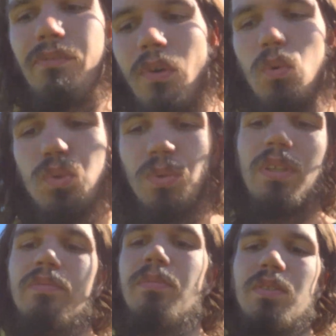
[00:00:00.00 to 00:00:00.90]
forced to
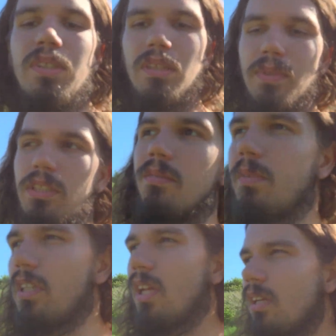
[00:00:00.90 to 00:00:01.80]
live in Madrid the rest of
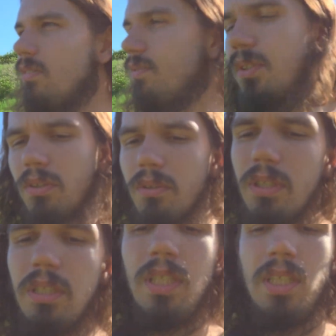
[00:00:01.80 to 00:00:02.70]
my life, so
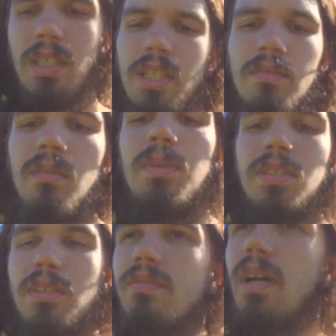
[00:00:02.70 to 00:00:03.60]
it will be just